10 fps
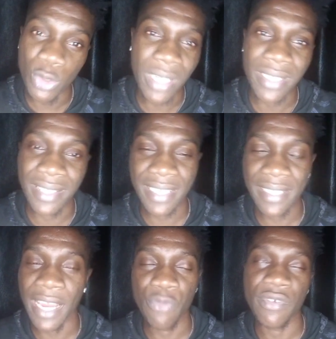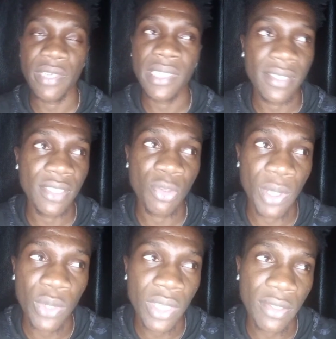Those are the things that we really should be
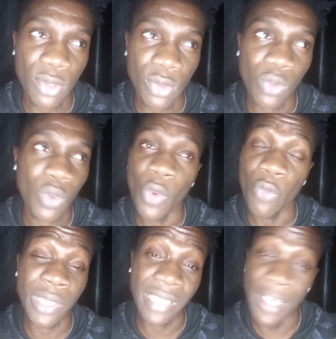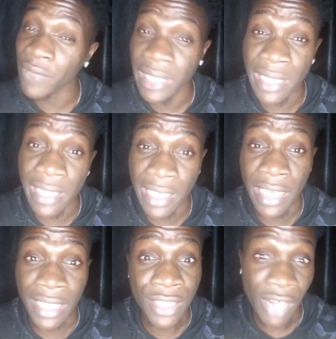looking into. We definitely need
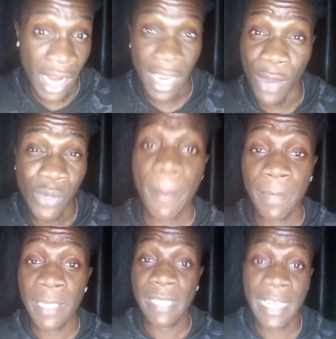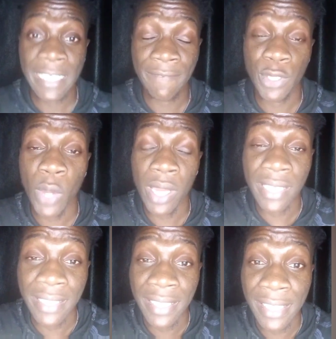a striker. Please like this video and
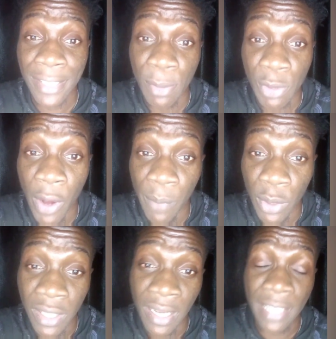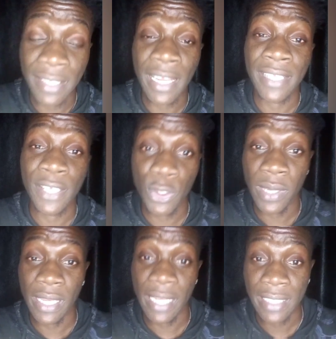hit this subscribe button, and until I see you
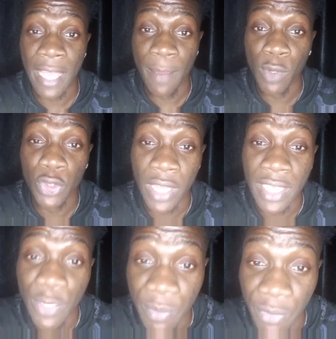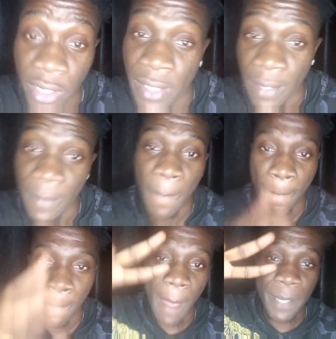again next time on United We Break,
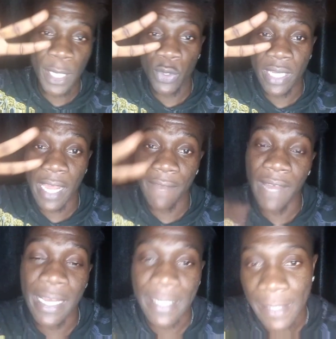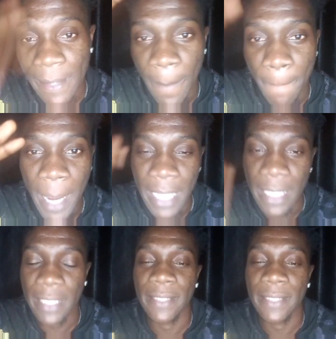happy new year in advance. Bye.